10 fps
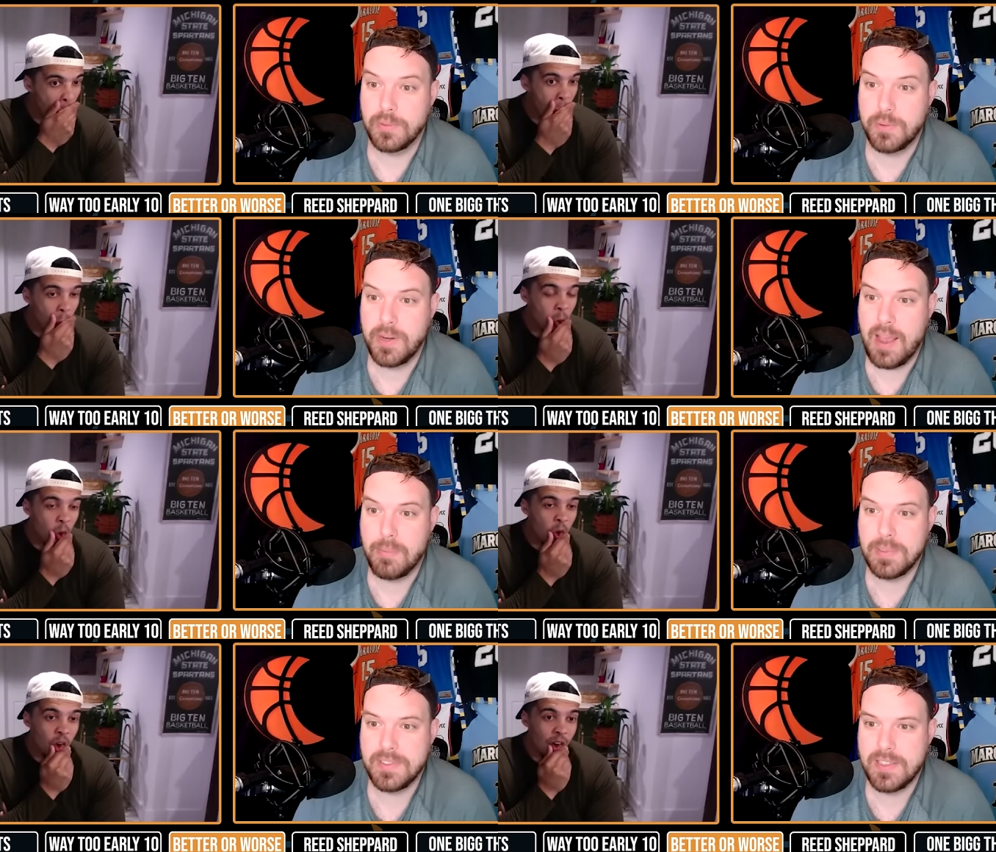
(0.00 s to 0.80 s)
Speaker 1: We'll see what
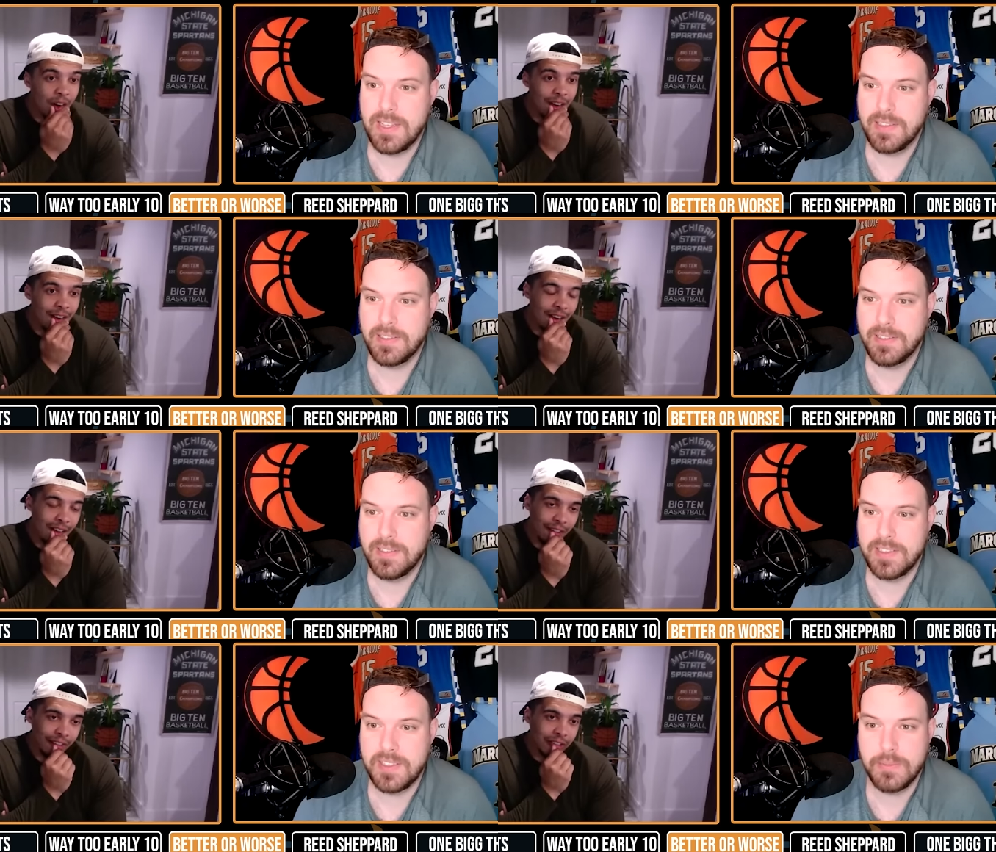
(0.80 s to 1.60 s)
happens. And
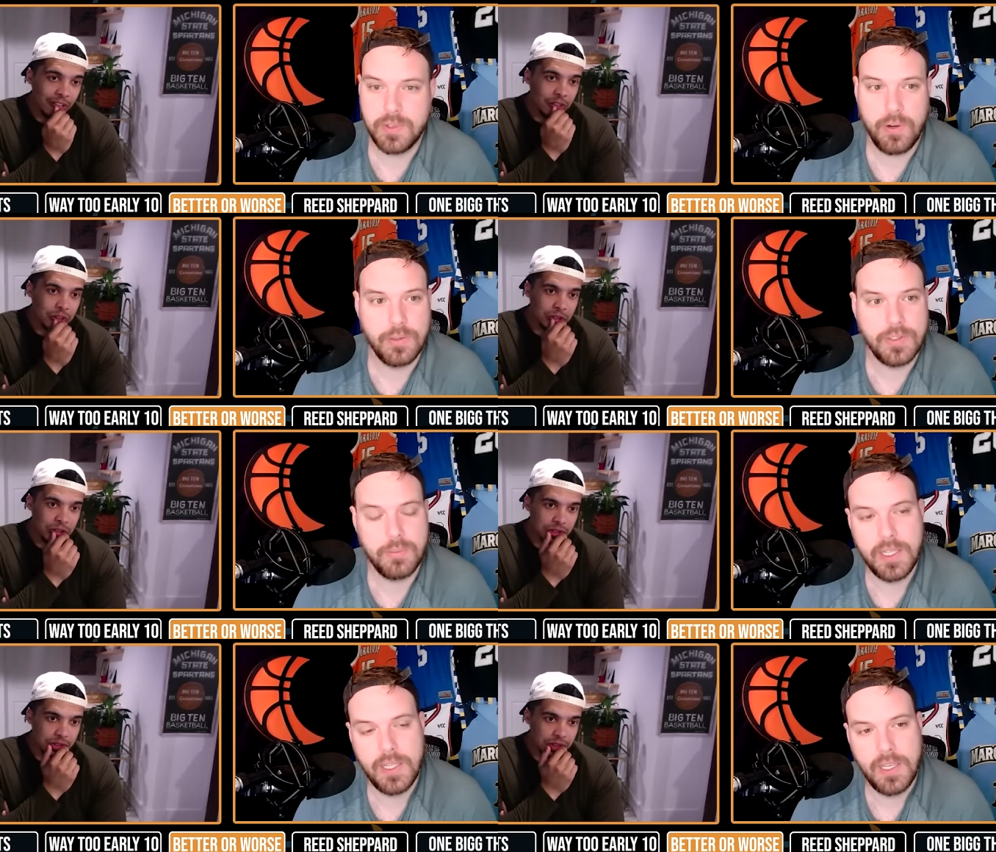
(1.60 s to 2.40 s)
that seems gross to
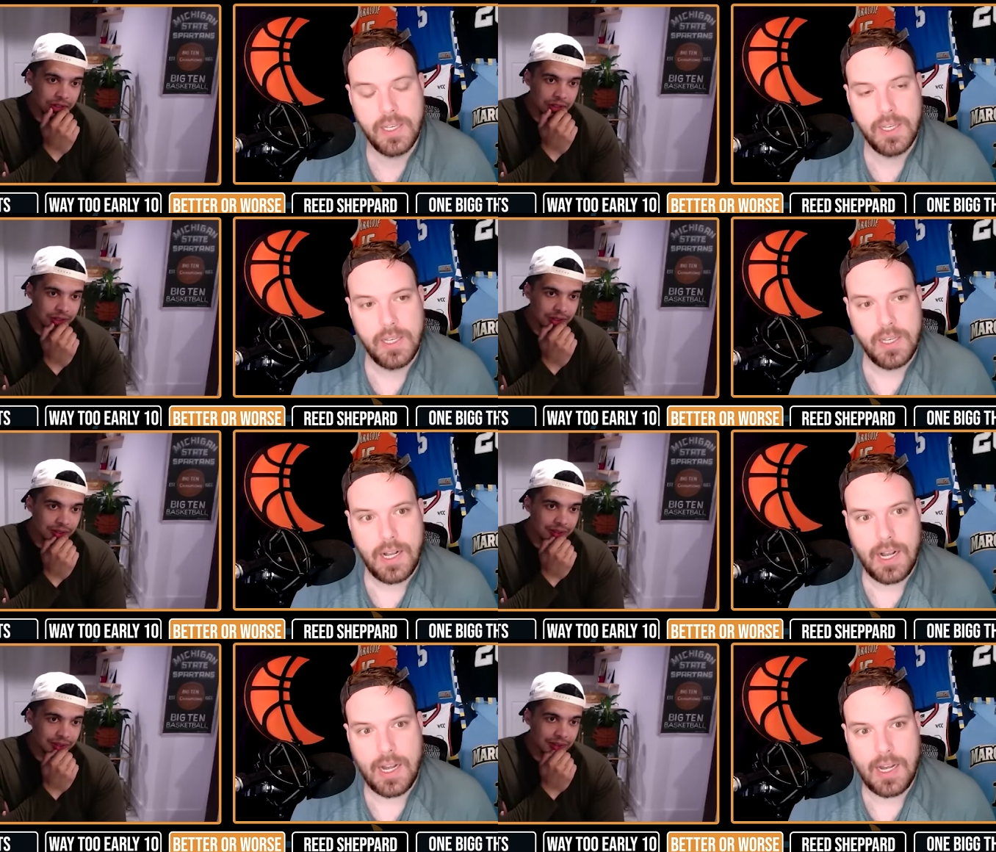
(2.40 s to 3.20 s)
me.
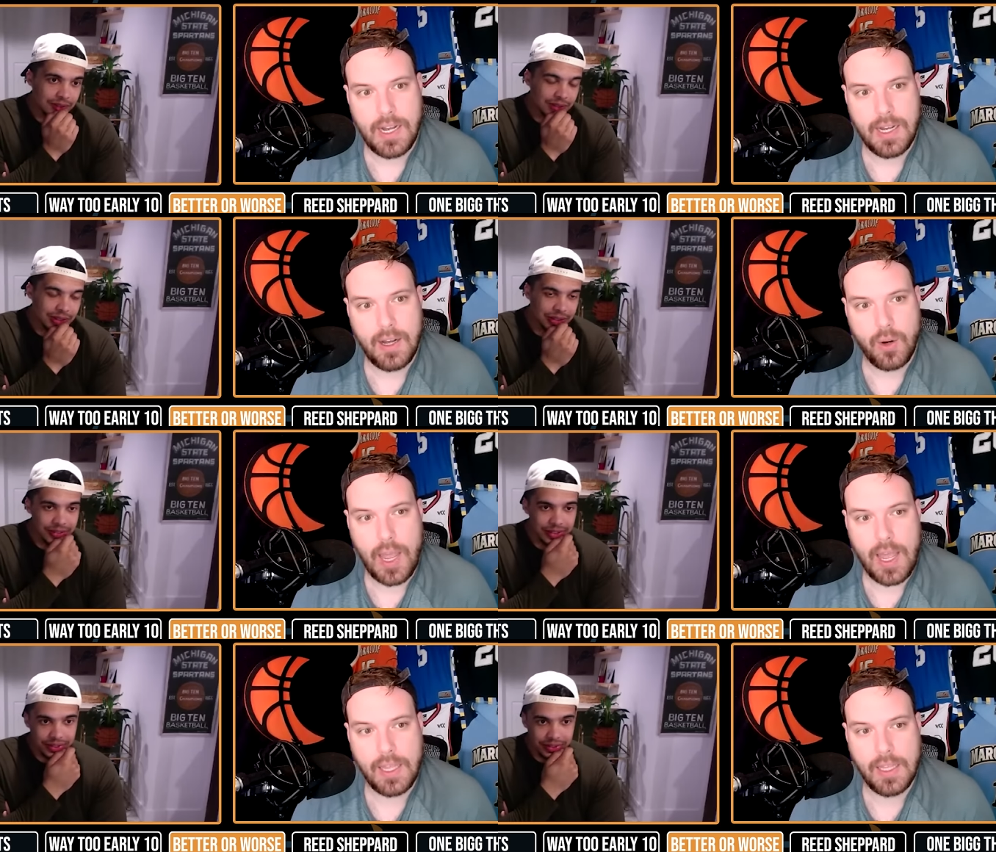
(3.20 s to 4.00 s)

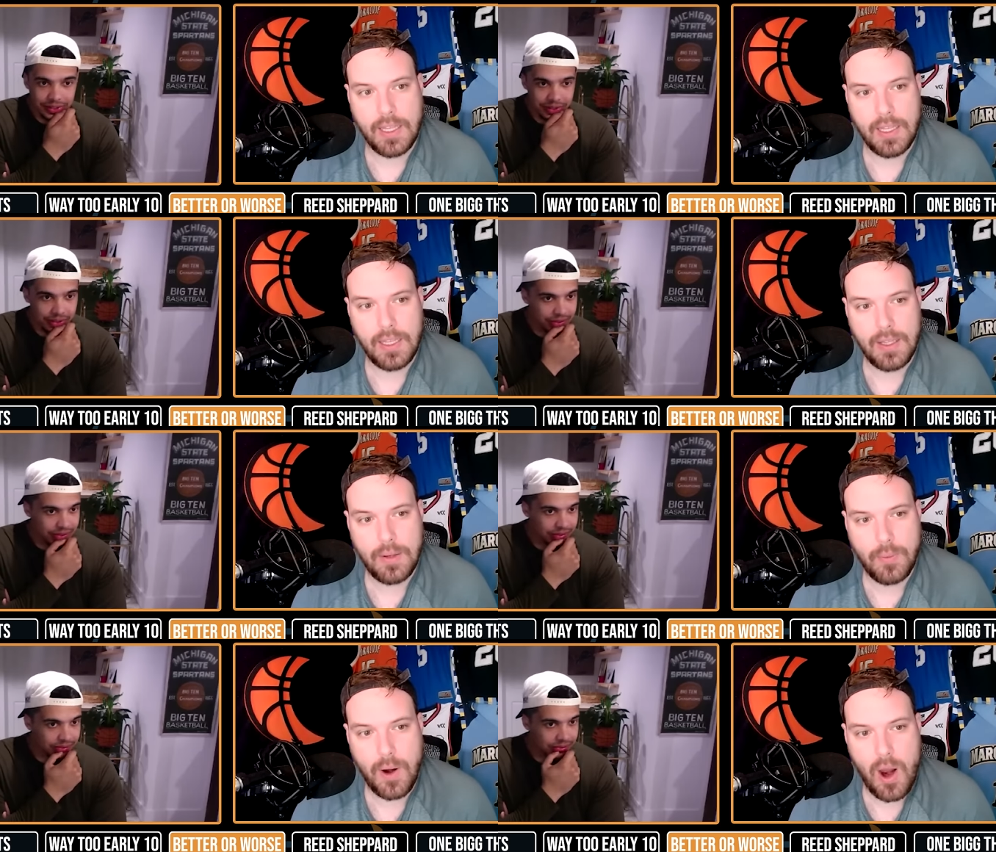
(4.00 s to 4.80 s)
Okay,
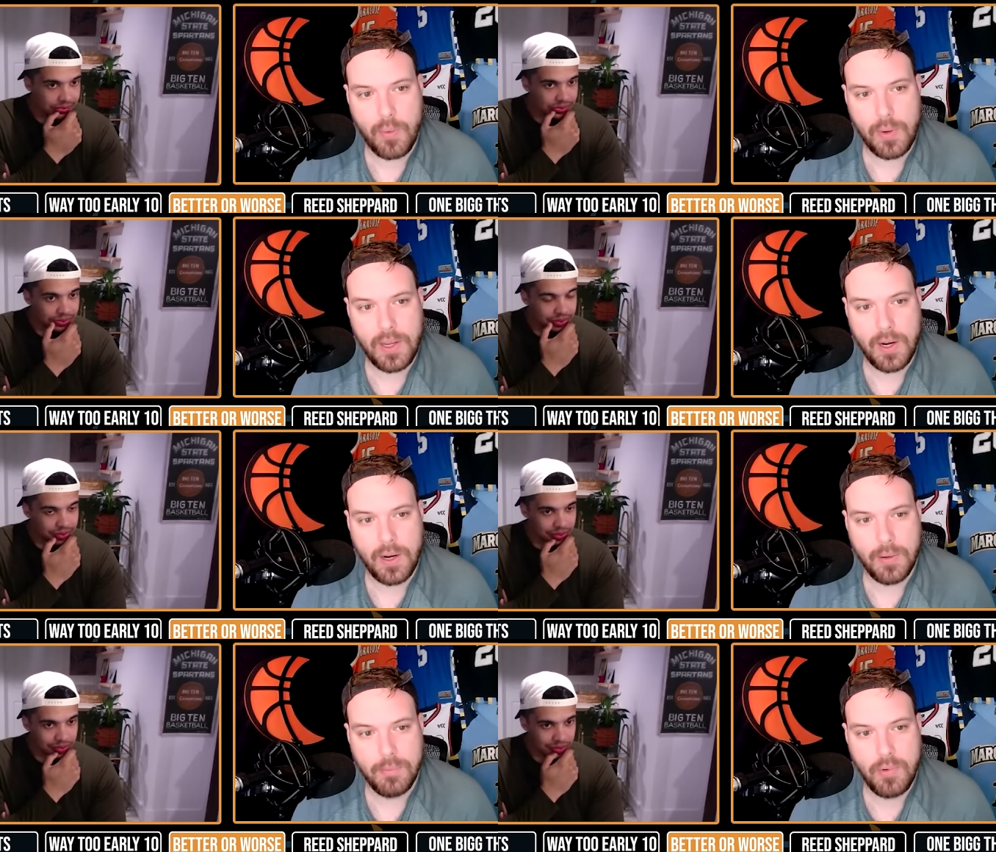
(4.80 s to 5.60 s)
where are we
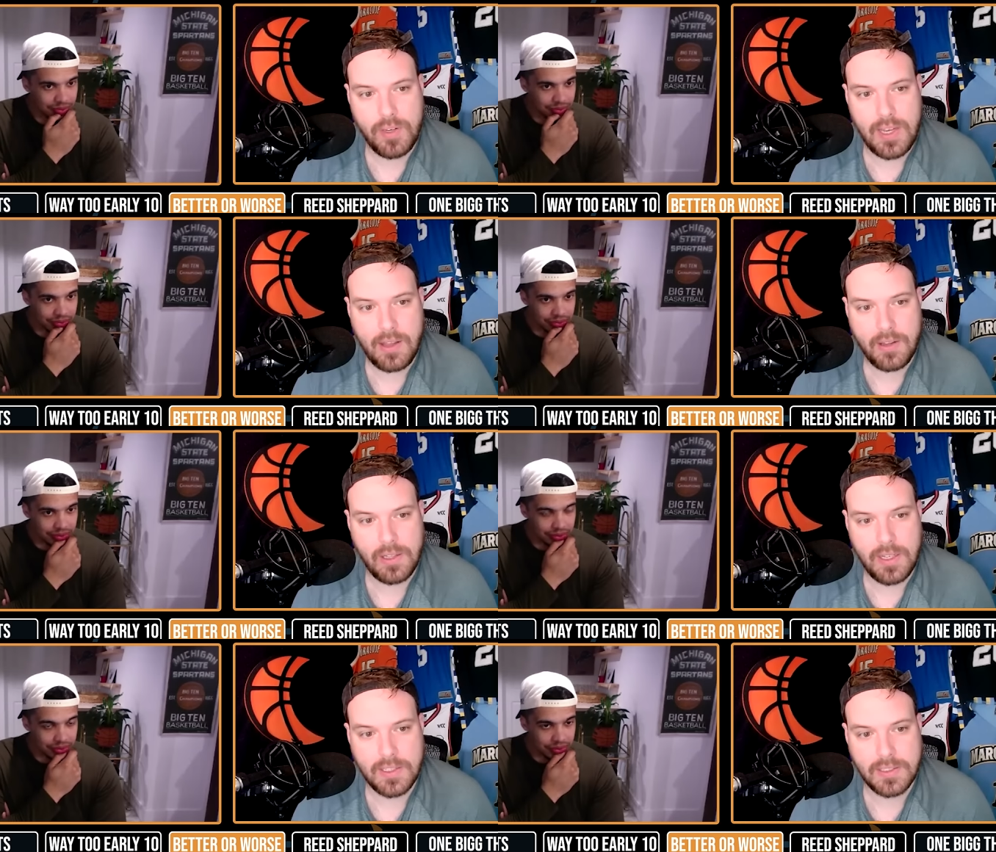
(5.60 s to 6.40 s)
here? Moving down the
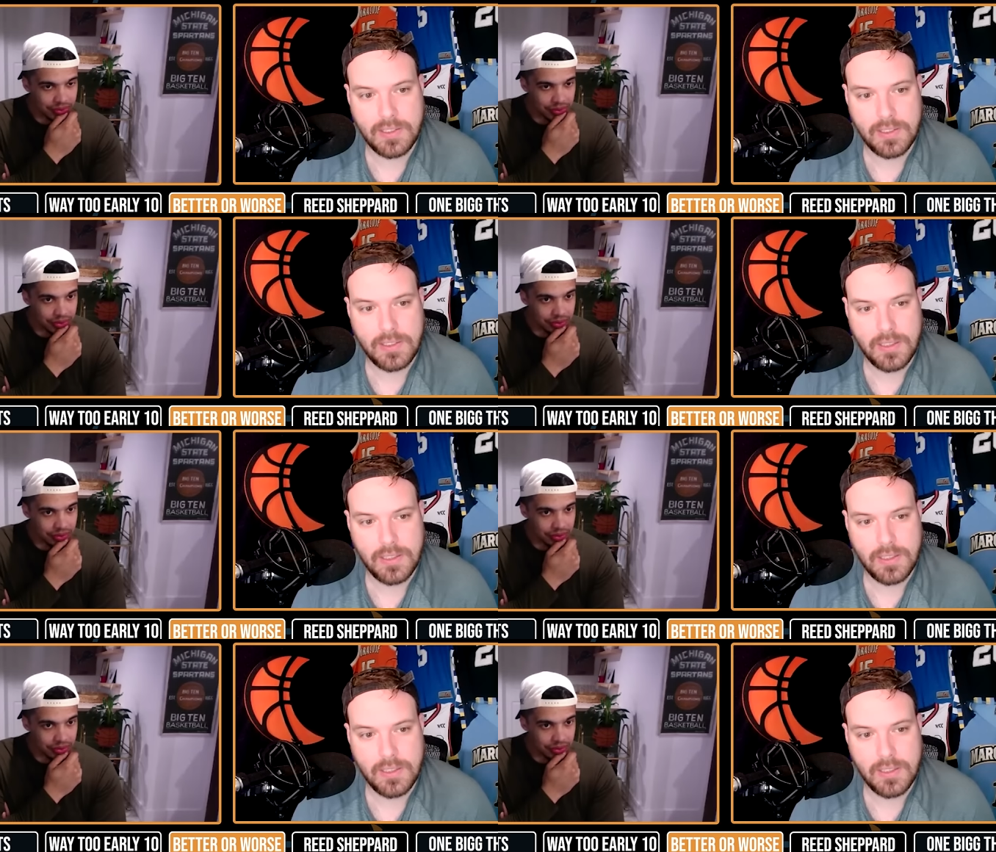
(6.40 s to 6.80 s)
list.